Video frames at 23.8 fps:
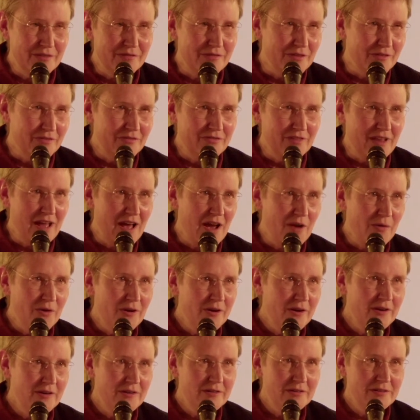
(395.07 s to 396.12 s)
of the
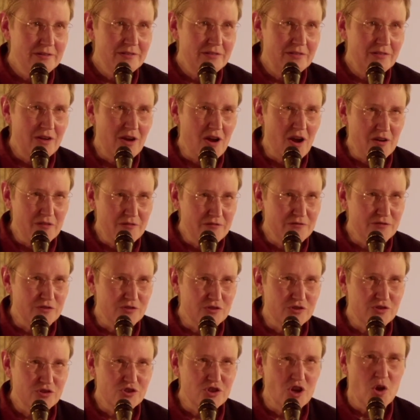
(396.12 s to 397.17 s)
flower are for
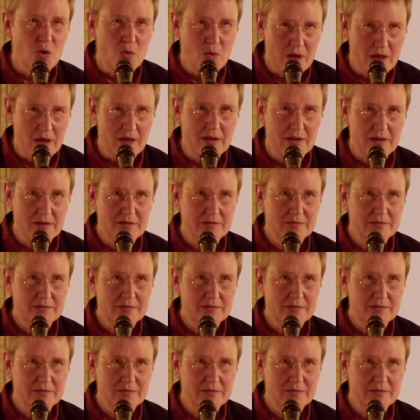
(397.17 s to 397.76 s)
showing.